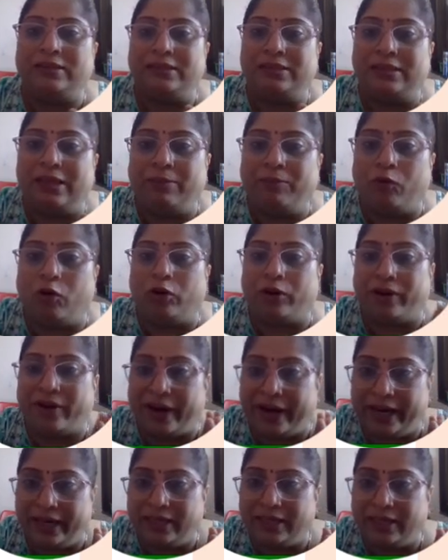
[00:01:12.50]
them or
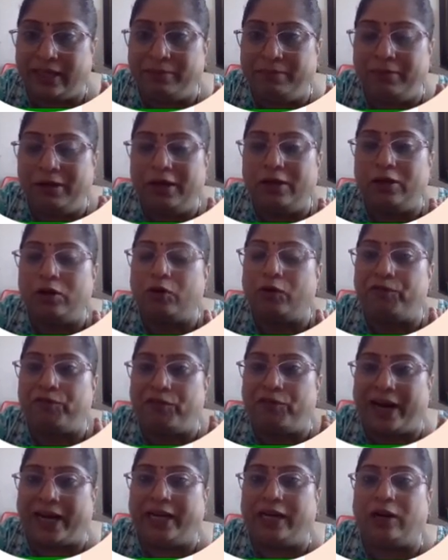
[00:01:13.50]
train them to
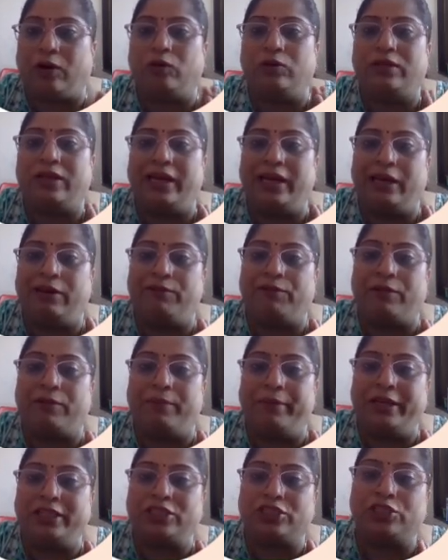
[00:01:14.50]
find out the
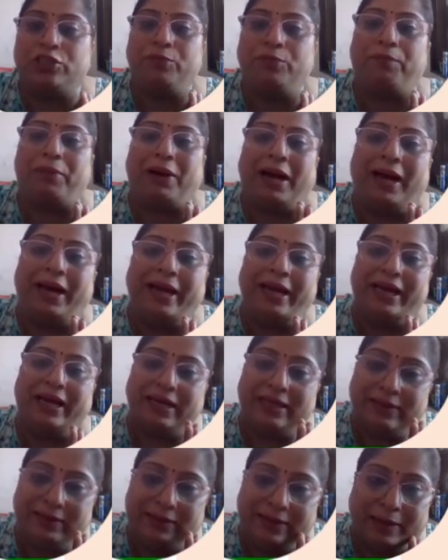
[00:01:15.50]
information by
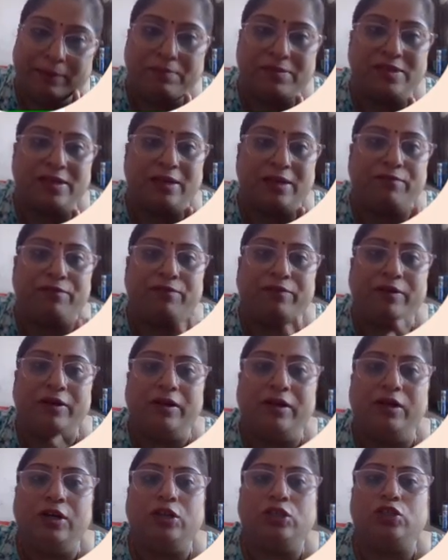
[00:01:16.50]
themselves.
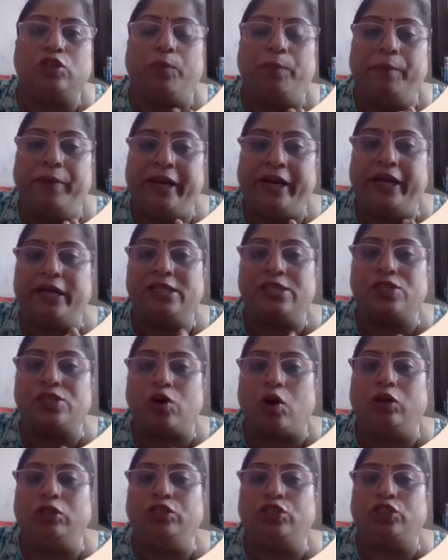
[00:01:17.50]
So based
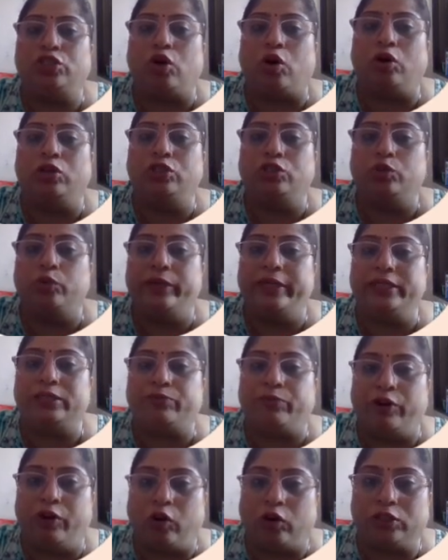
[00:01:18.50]
on John Dewey's
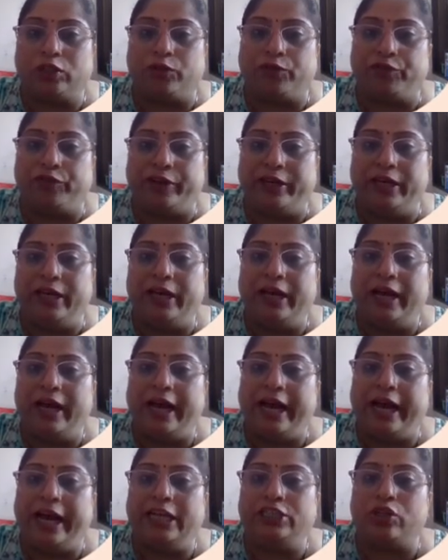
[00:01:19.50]
philosophy,
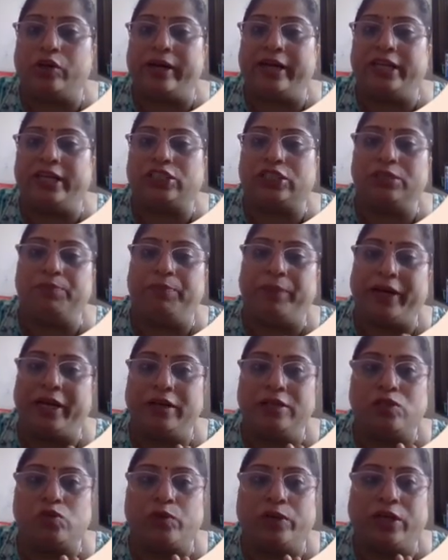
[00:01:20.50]
education
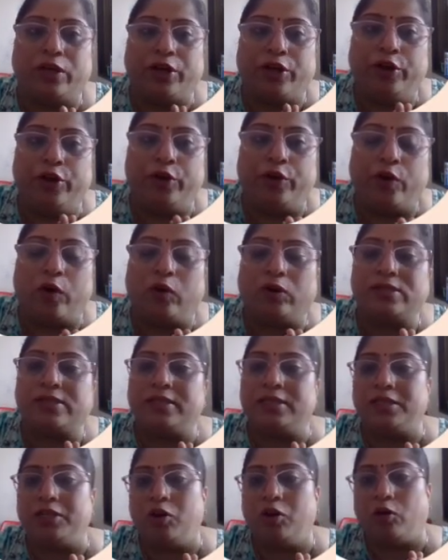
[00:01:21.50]
begins with the
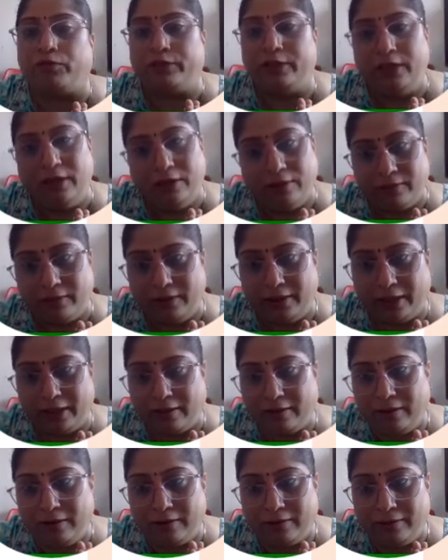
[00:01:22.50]
curiosity of the
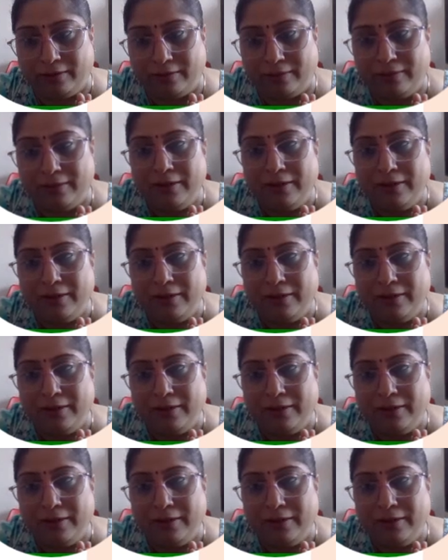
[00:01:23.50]
learner.